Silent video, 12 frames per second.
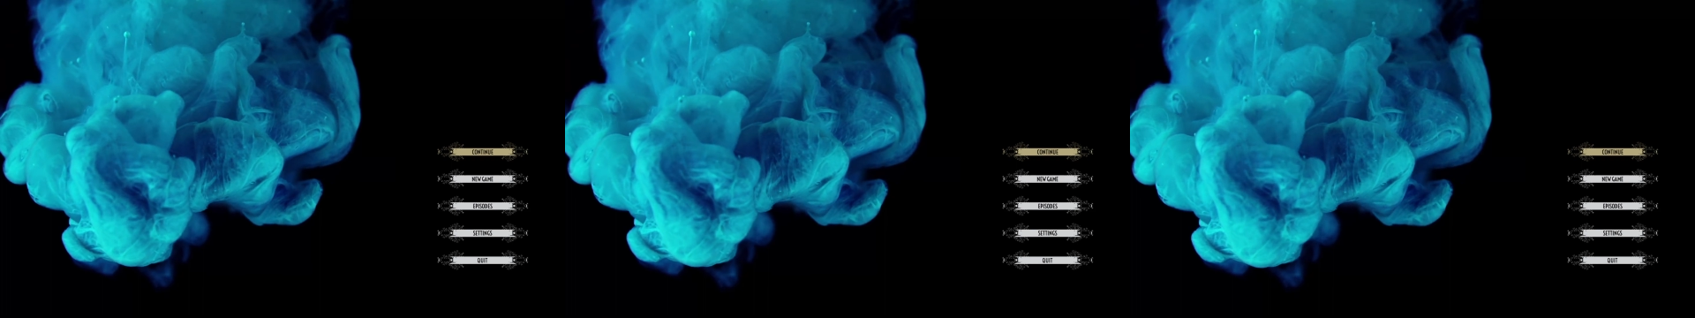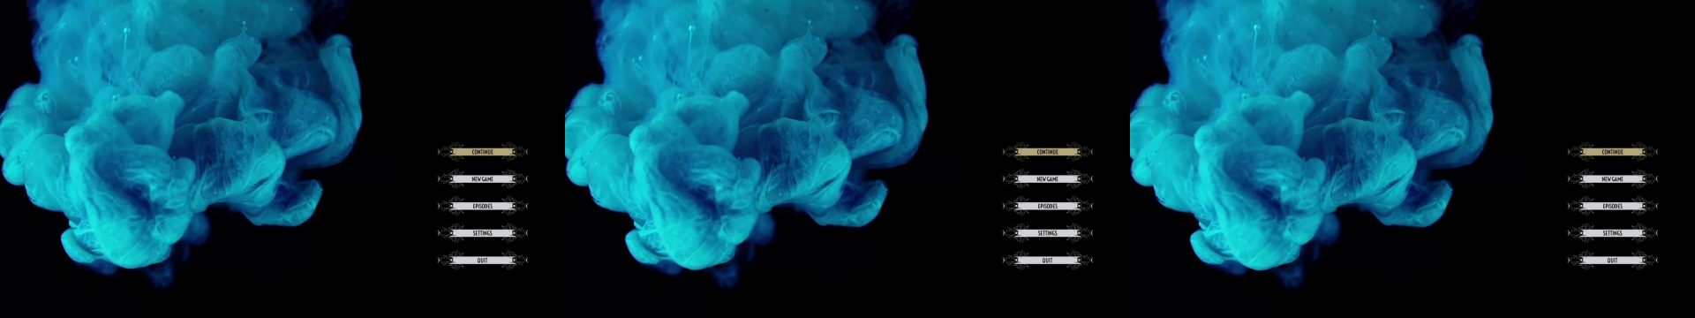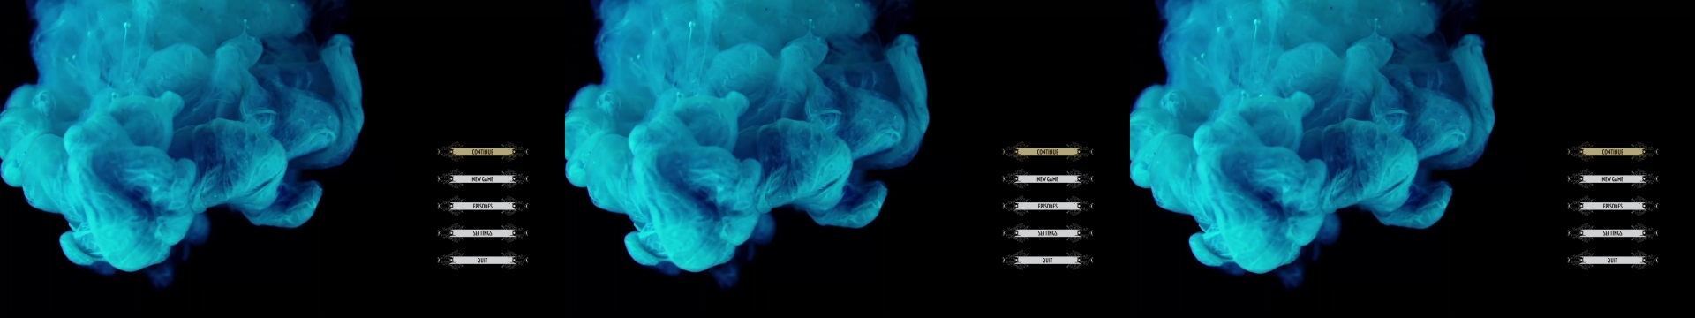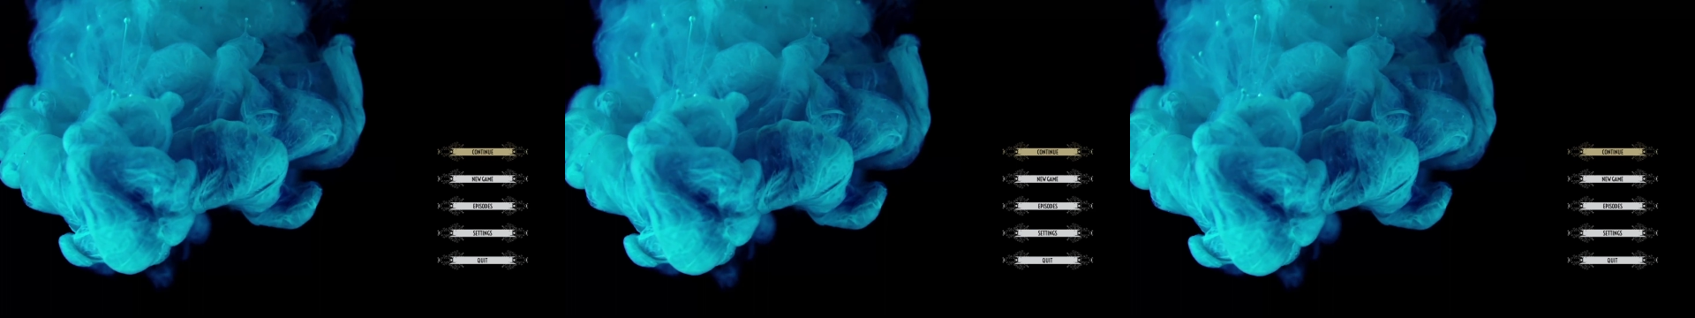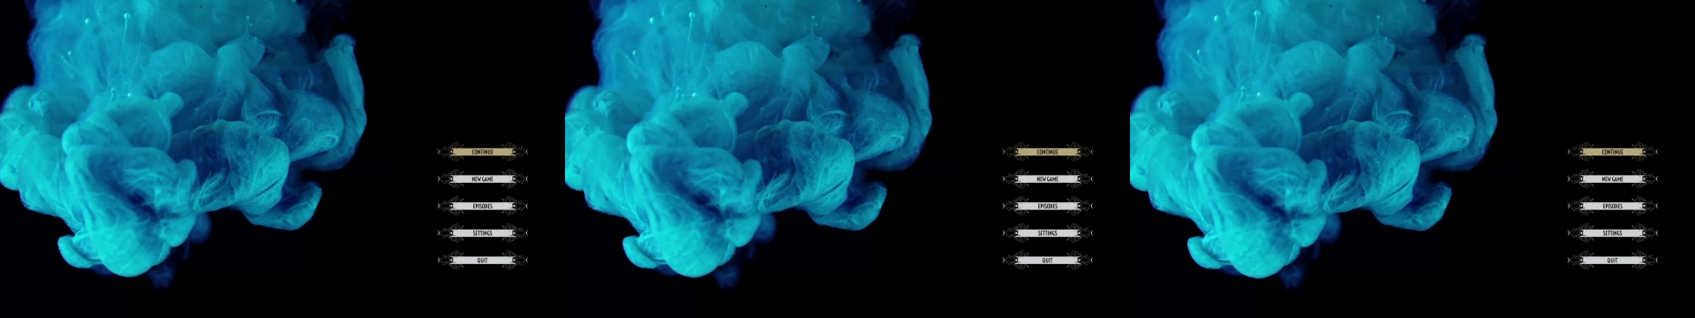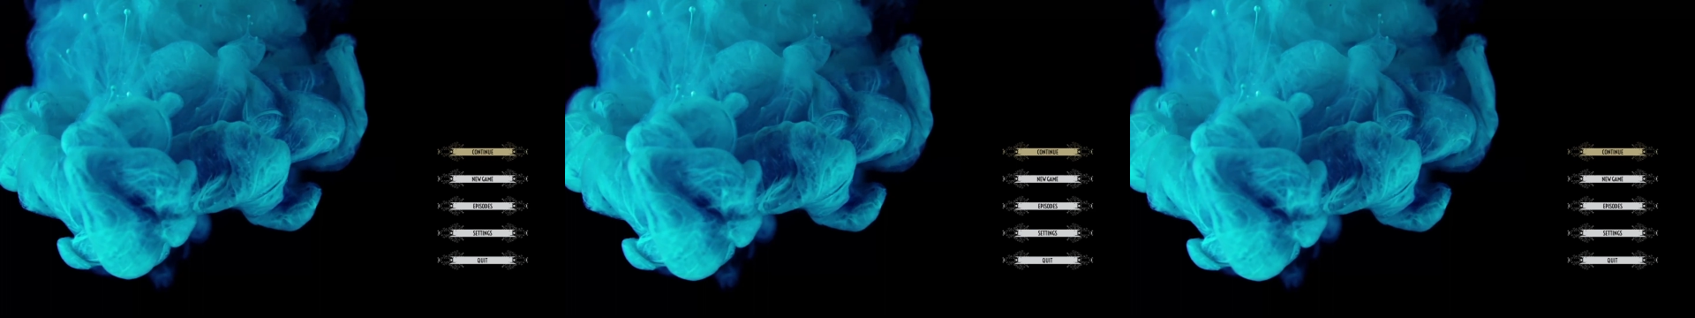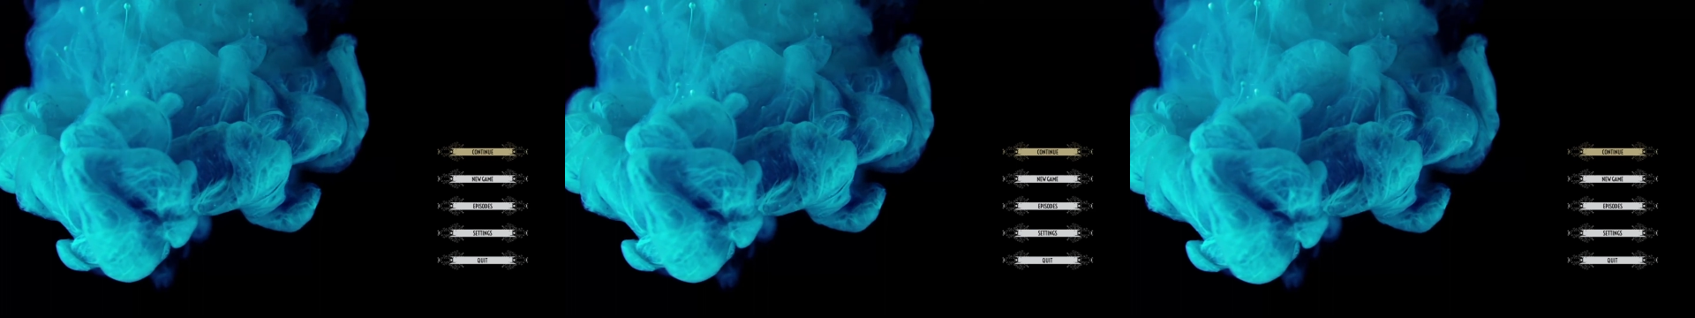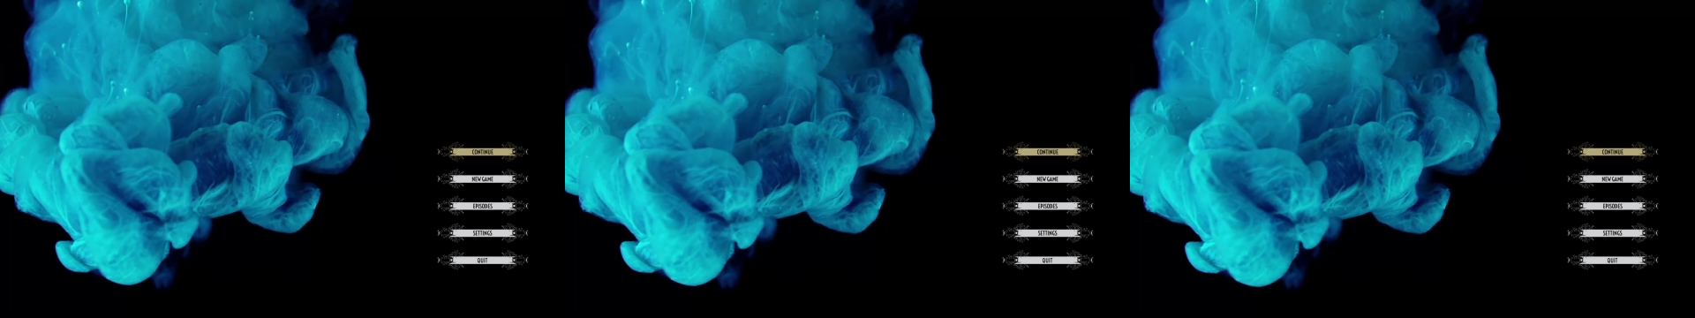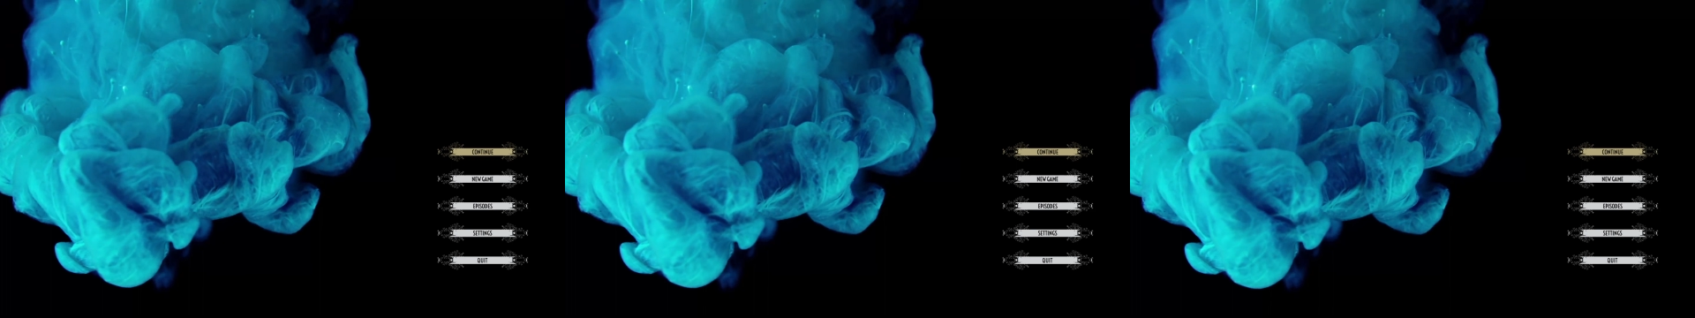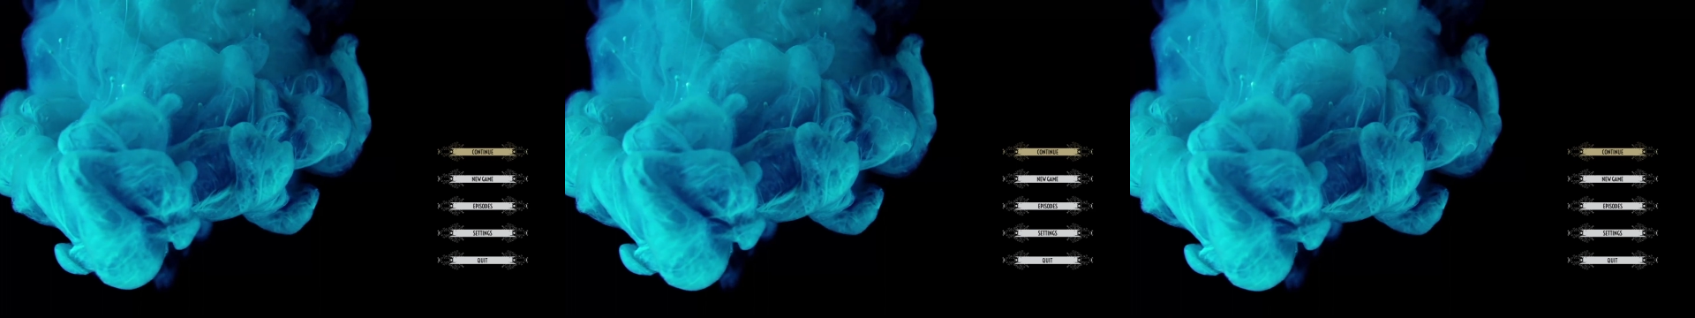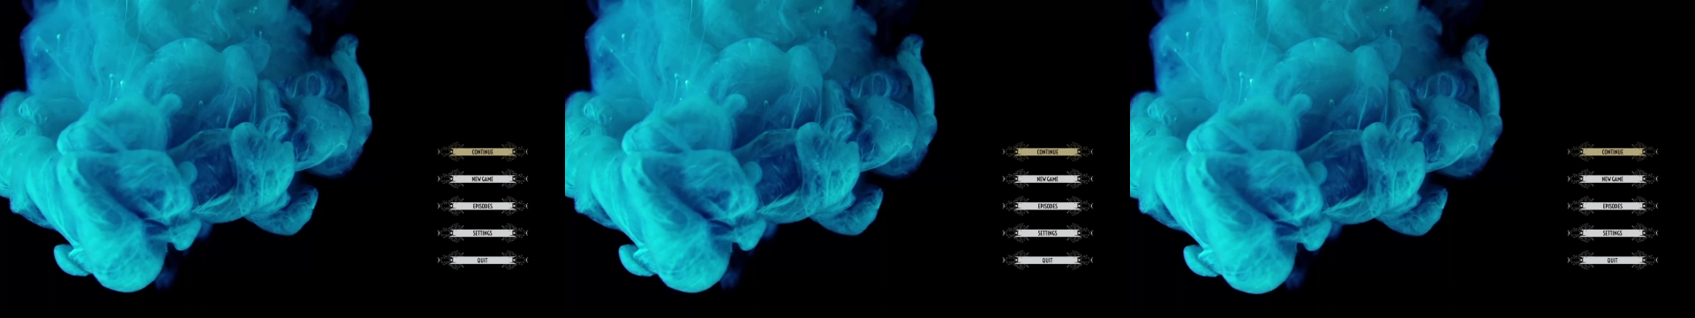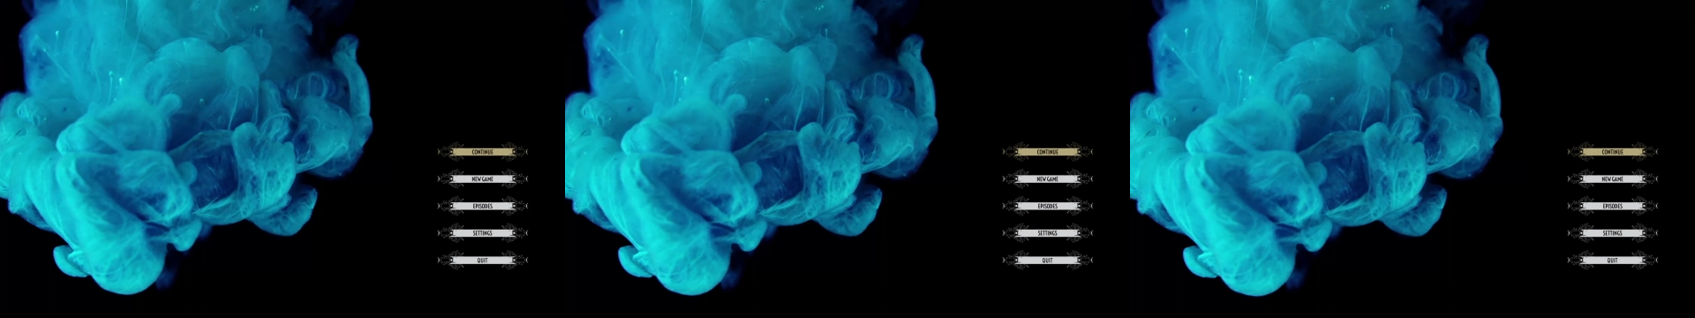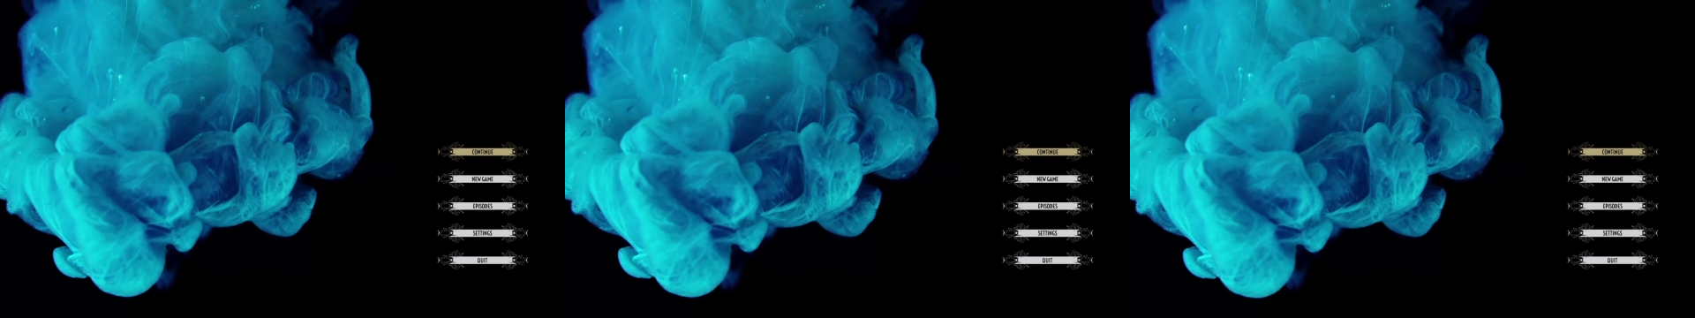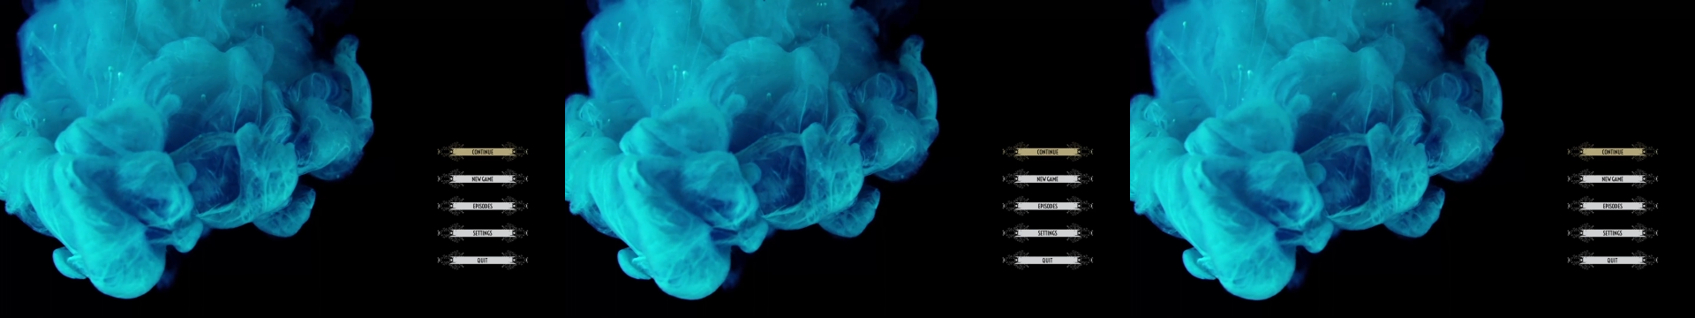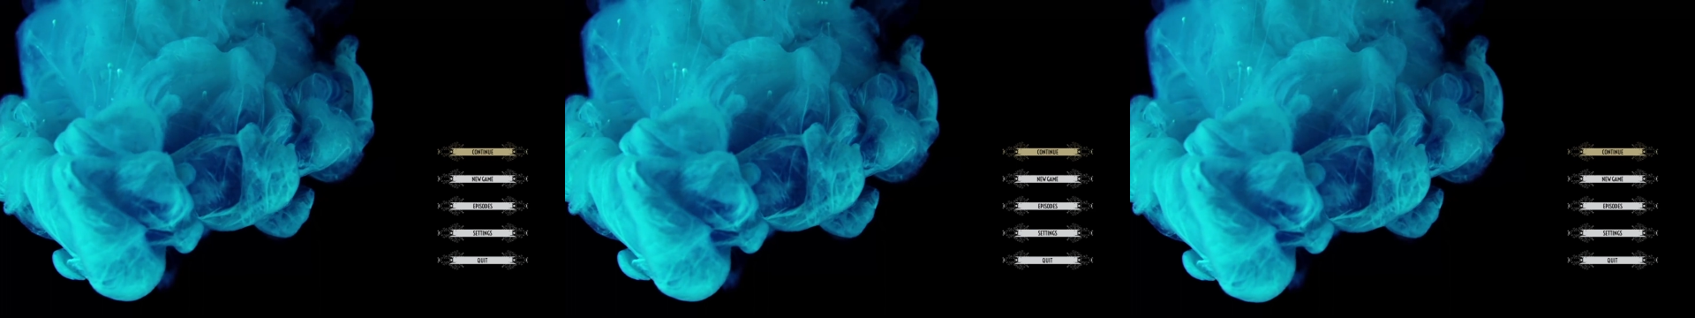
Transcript: (no speaker visible)